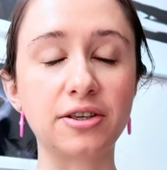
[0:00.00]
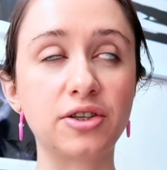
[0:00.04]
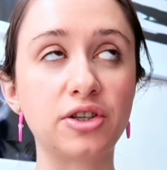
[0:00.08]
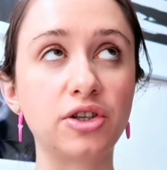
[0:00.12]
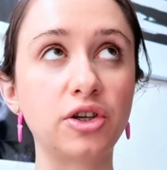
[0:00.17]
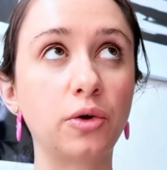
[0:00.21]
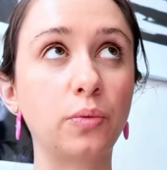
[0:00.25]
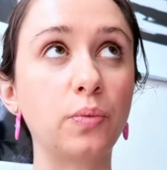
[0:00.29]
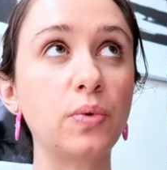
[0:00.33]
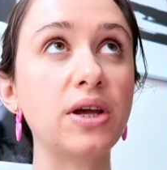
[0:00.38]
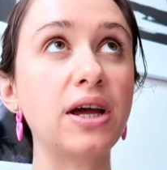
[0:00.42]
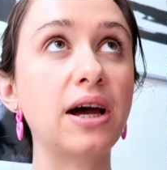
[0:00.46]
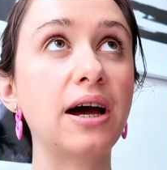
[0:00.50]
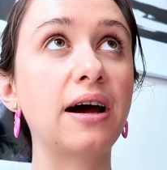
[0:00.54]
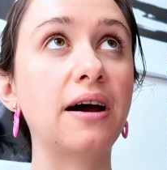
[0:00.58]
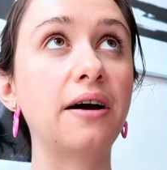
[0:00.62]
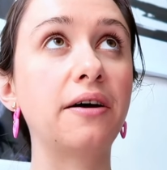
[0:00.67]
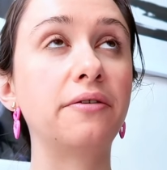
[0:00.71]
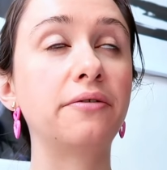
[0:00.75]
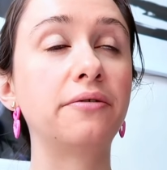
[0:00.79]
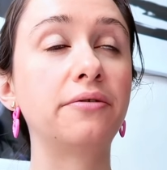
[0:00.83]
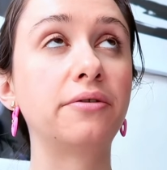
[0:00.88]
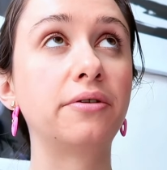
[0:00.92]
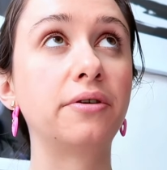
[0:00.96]
So we
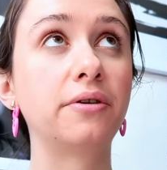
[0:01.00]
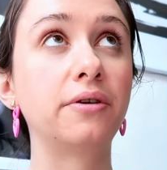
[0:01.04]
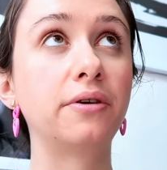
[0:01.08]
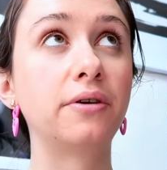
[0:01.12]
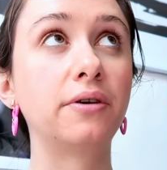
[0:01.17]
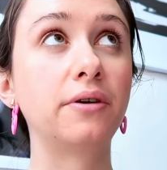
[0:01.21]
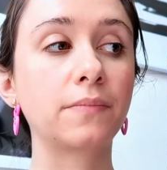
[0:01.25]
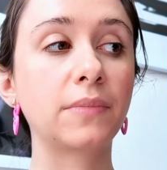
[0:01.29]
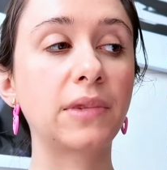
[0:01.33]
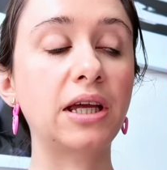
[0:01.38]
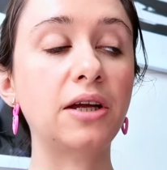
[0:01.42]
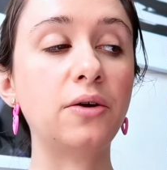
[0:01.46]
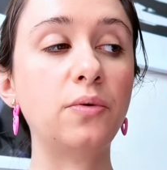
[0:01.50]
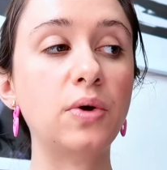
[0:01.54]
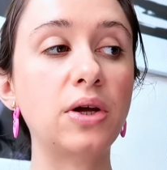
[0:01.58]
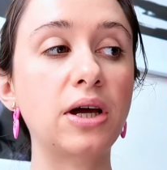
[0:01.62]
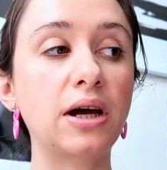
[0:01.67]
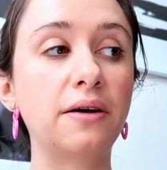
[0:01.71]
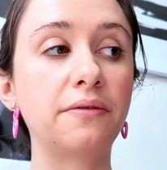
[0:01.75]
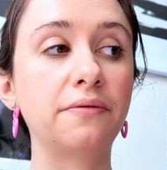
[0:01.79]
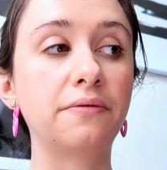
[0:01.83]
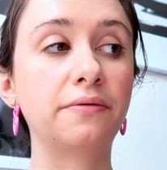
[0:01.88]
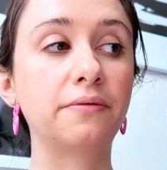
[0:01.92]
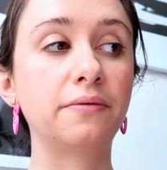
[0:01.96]
have, I think we
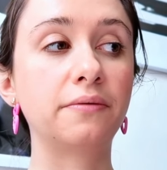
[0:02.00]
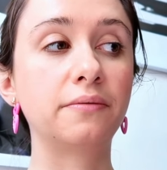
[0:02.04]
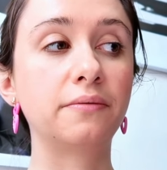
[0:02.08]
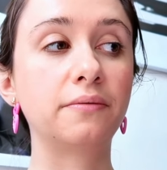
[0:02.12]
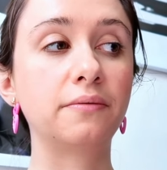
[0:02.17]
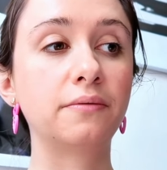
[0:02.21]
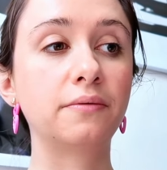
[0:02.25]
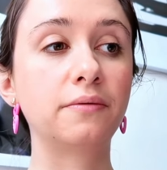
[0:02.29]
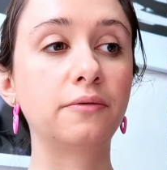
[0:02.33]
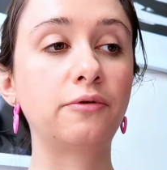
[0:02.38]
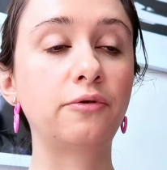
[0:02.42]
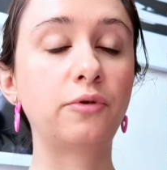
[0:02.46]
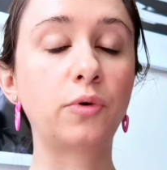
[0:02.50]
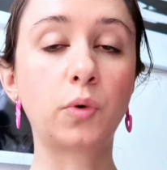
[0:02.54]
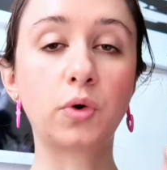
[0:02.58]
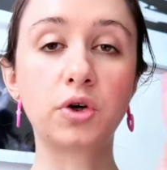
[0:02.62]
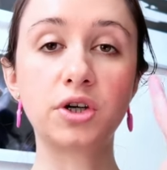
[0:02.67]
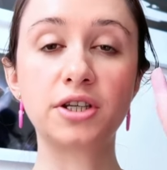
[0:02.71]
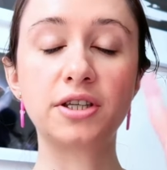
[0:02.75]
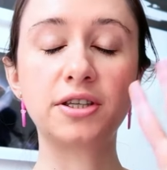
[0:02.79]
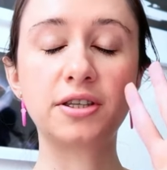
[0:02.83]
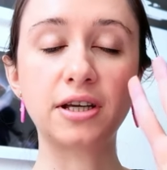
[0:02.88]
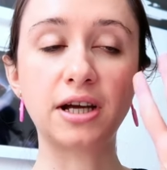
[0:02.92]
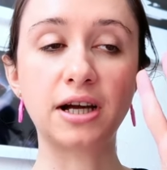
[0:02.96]
have
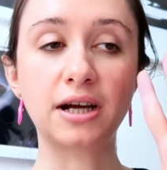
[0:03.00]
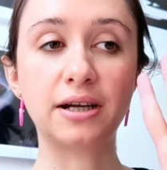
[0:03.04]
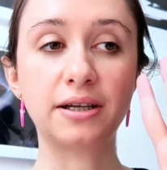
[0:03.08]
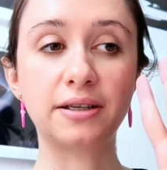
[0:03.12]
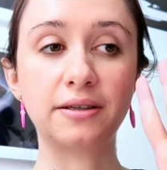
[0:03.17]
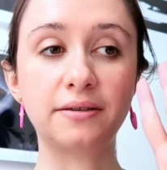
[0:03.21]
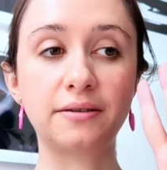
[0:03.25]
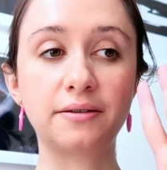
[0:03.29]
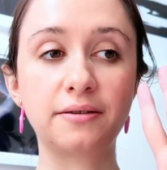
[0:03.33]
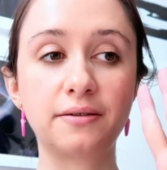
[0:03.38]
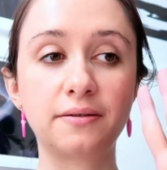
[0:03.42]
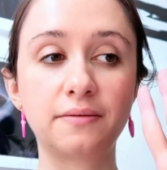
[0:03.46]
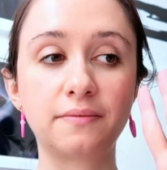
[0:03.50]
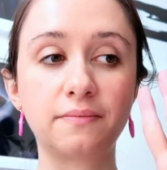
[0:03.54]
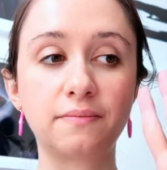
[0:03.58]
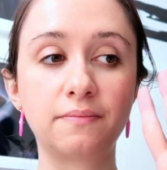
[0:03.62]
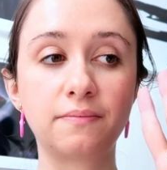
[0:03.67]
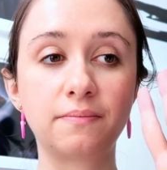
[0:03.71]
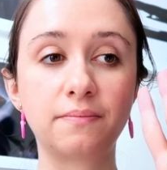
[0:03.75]
four designs